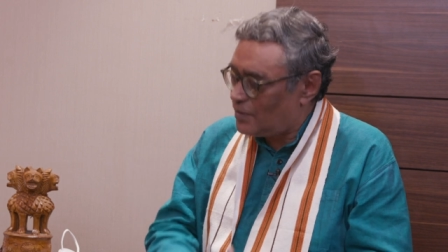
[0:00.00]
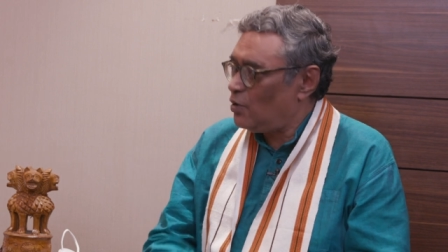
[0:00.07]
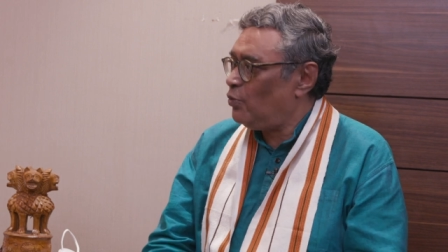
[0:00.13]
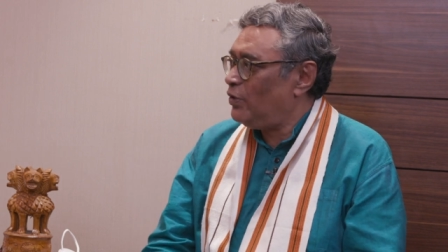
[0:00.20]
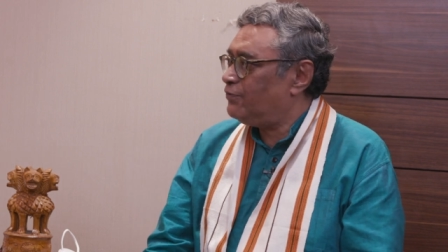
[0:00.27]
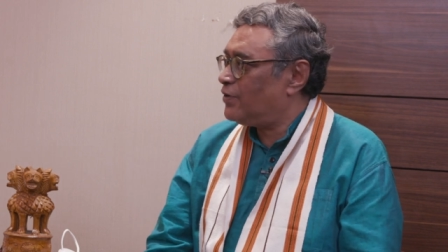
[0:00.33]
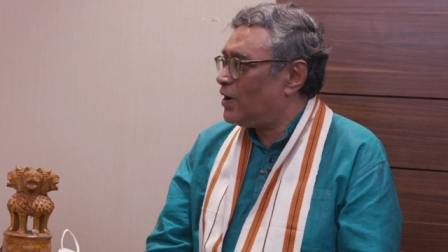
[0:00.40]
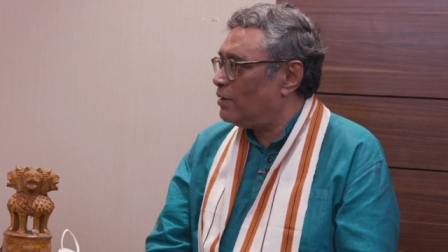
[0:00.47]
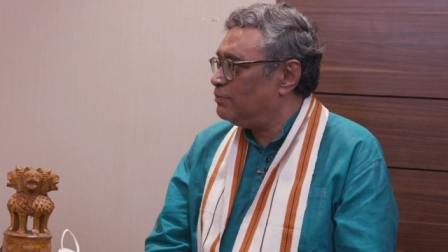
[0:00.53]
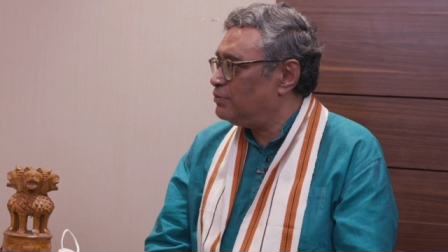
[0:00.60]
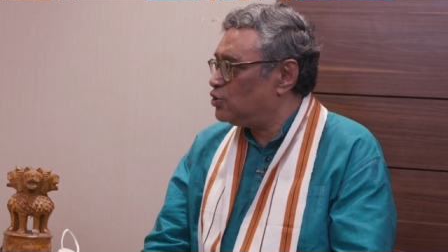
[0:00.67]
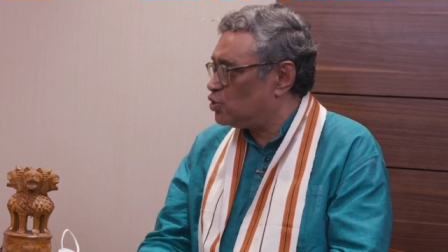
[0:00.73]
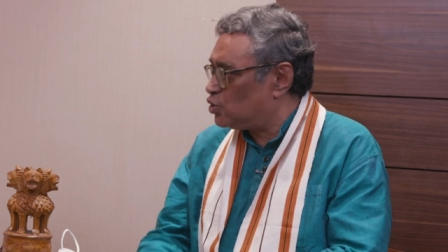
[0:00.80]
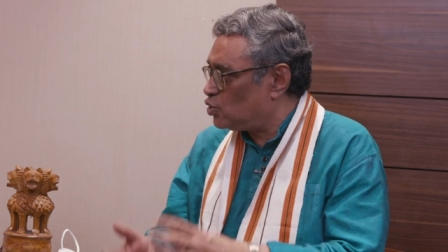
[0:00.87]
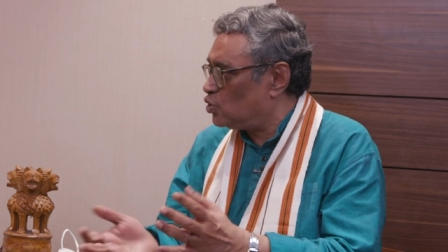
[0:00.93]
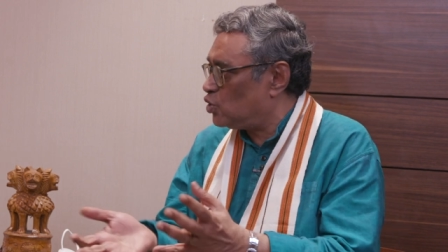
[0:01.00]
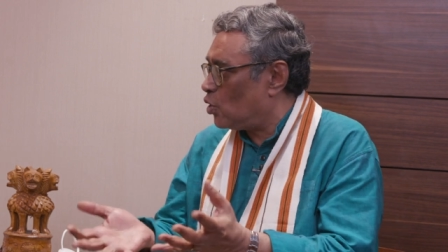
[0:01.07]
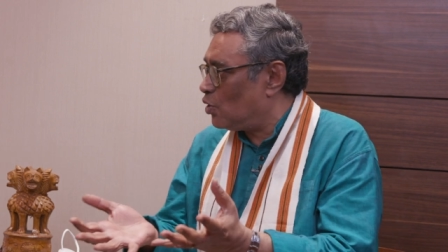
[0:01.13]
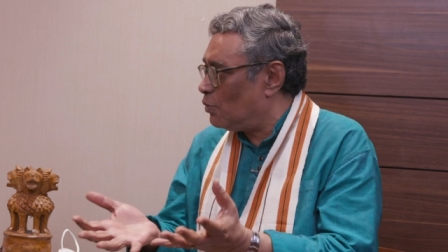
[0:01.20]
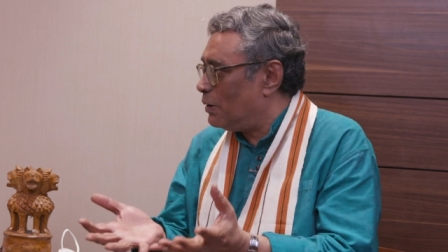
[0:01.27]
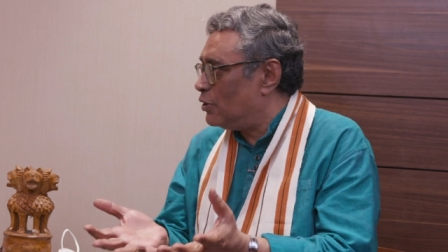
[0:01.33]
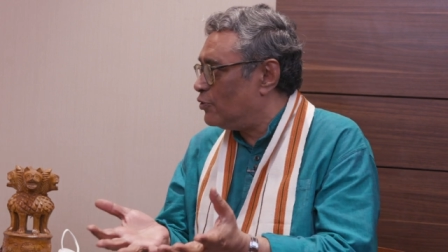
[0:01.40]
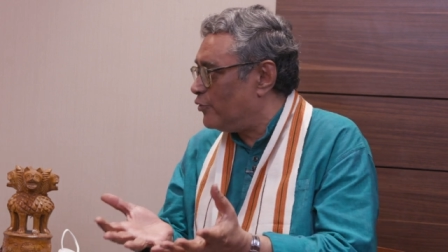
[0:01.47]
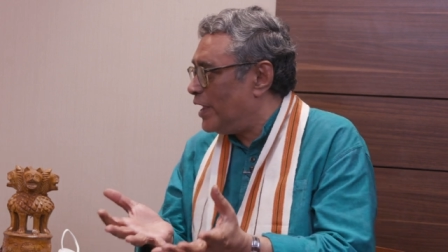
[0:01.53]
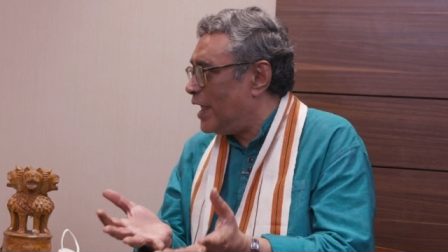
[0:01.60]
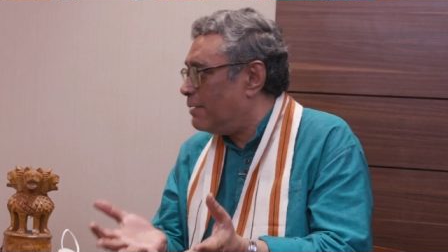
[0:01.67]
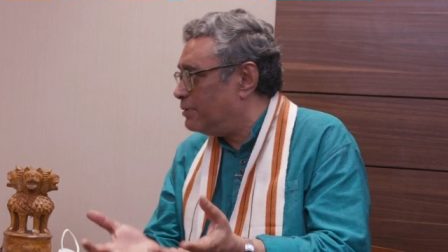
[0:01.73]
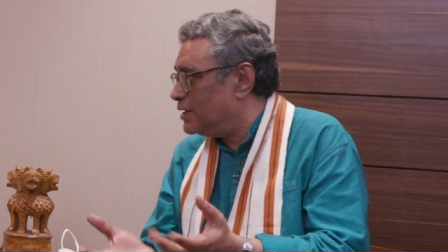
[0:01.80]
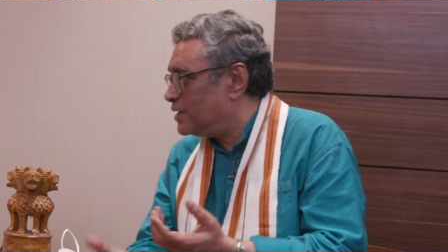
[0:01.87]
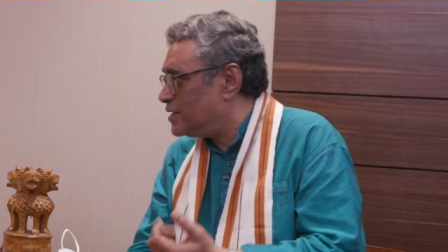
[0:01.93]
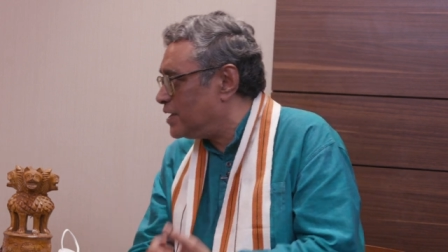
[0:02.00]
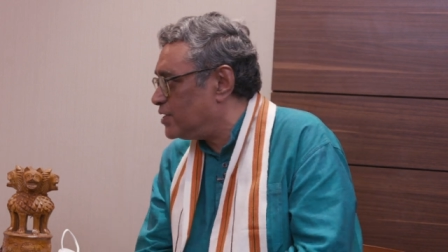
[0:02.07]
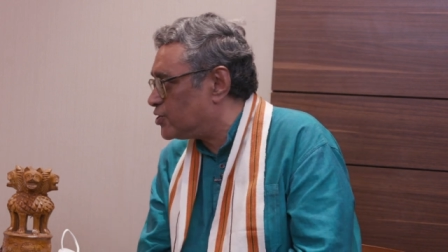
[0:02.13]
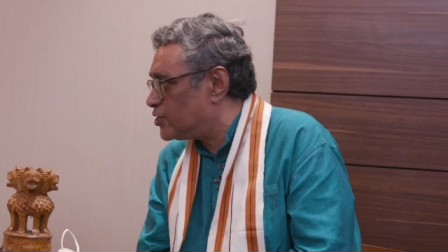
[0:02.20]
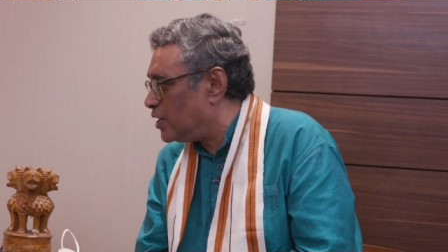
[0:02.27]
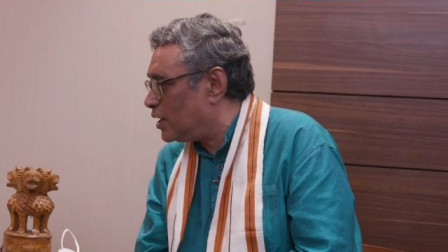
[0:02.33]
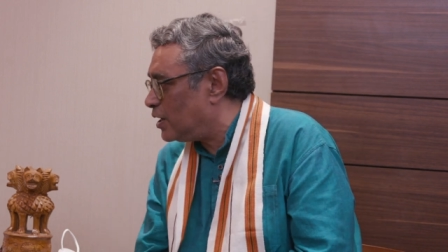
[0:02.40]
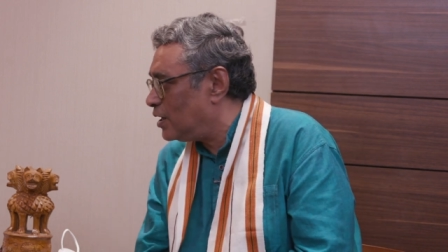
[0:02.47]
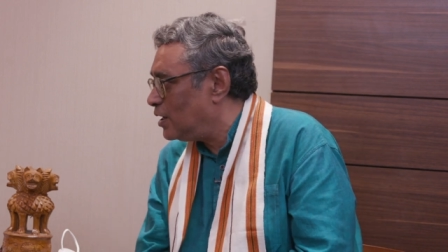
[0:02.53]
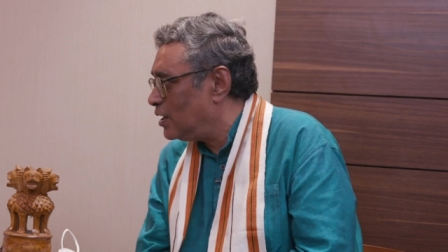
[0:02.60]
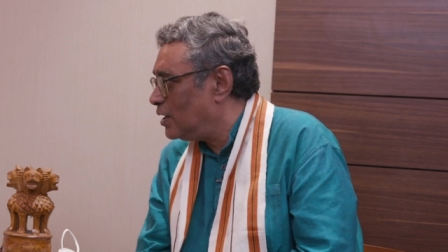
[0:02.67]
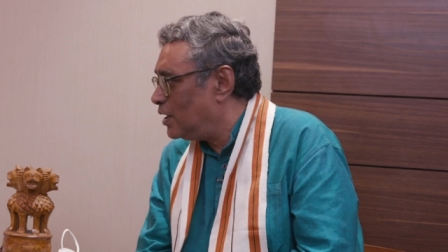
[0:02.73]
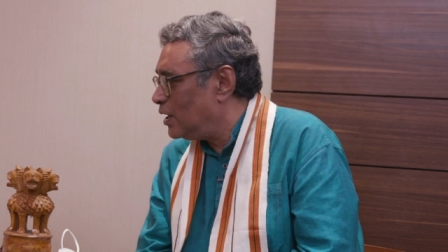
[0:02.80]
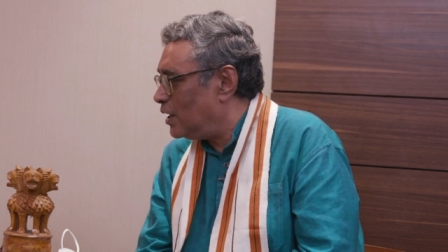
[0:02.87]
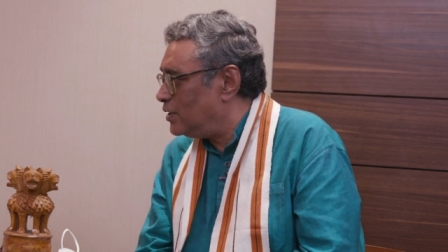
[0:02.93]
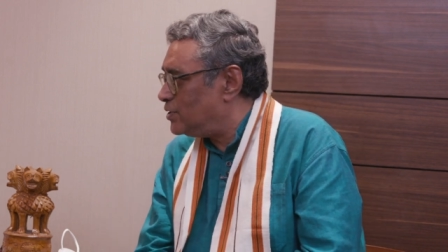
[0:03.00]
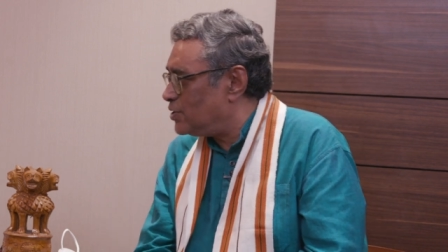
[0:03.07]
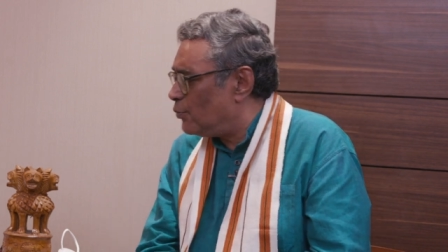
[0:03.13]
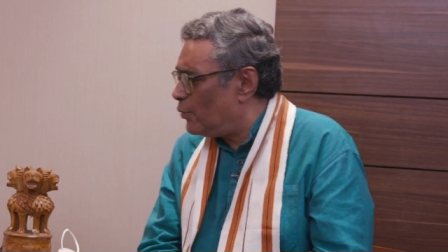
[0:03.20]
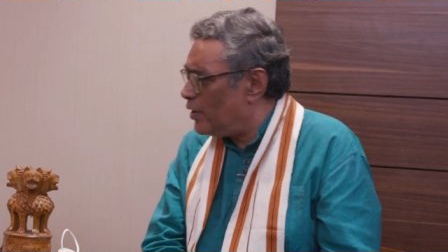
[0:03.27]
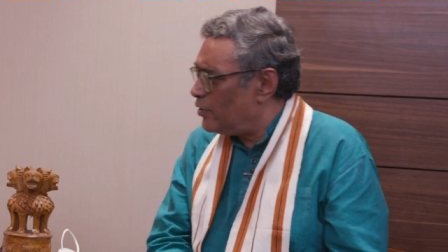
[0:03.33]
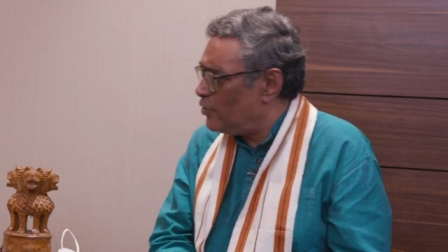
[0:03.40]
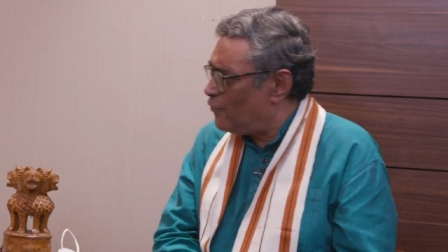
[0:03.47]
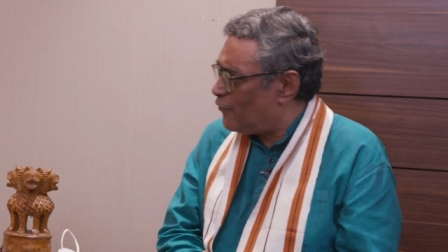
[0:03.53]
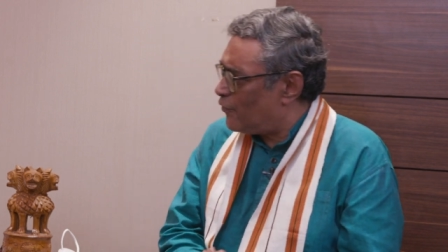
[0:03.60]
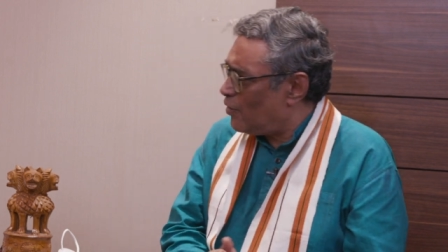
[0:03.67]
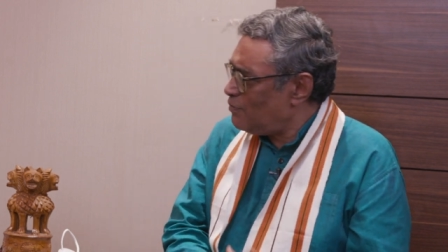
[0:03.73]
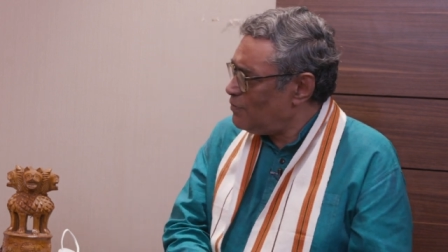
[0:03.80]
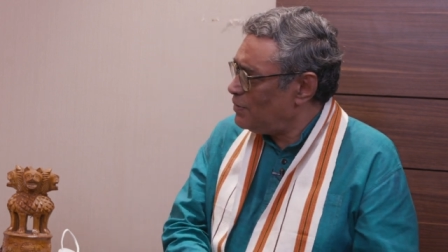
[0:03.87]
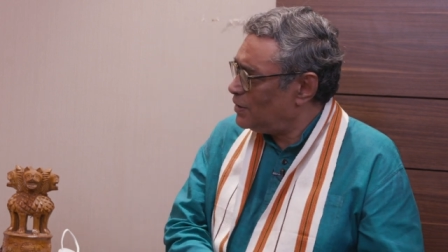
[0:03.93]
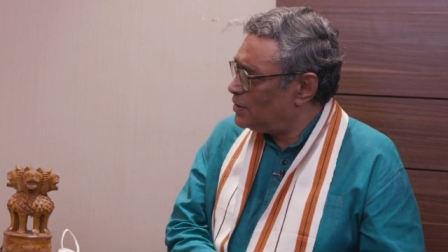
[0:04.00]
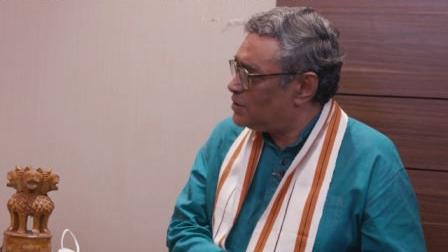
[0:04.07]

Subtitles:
we've come to talk about rehabilitation. And he said, where are you from? He